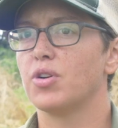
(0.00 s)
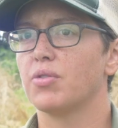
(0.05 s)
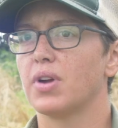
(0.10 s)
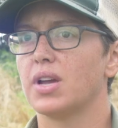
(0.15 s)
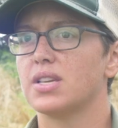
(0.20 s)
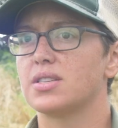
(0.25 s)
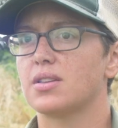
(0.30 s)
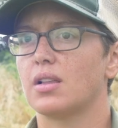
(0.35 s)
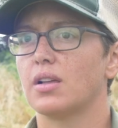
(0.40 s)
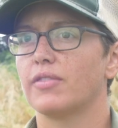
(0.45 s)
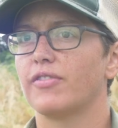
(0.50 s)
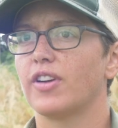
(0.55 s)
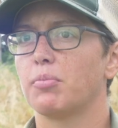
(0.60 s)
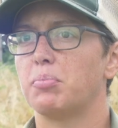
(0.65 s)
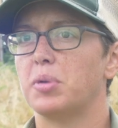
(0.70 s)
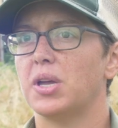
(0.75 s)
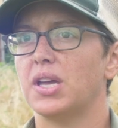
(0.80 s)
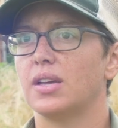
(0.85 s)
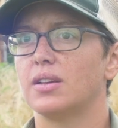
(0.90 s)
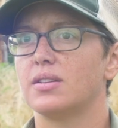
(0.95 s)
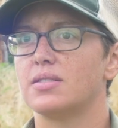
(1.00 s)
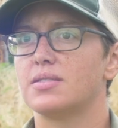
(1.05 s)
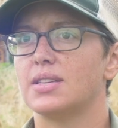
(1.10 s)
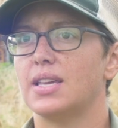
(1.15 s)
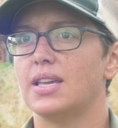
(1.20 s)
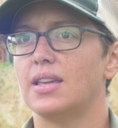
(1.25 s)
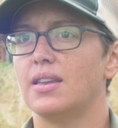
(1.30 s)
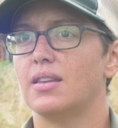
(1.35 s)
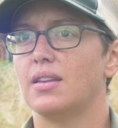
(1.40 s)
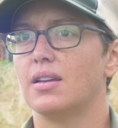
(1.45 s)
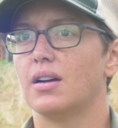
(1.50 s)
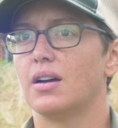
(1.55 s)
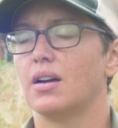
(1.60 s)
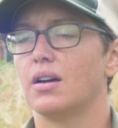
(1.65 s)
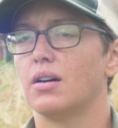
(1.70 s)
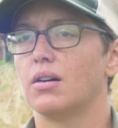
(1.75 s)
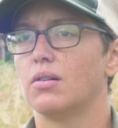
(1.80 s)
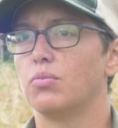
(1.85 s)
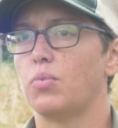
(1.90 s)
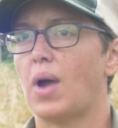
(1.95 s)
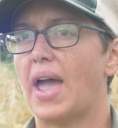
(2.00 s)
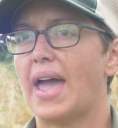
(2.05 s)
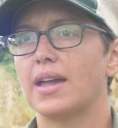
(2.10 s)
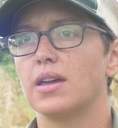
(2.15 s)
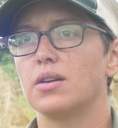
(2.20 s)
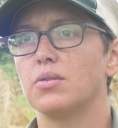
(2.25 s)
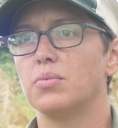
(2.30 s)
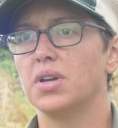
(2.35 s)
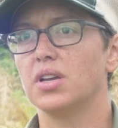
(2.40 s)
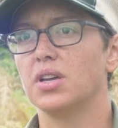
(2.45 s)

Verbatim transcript: we raise all of our pigs in a wagon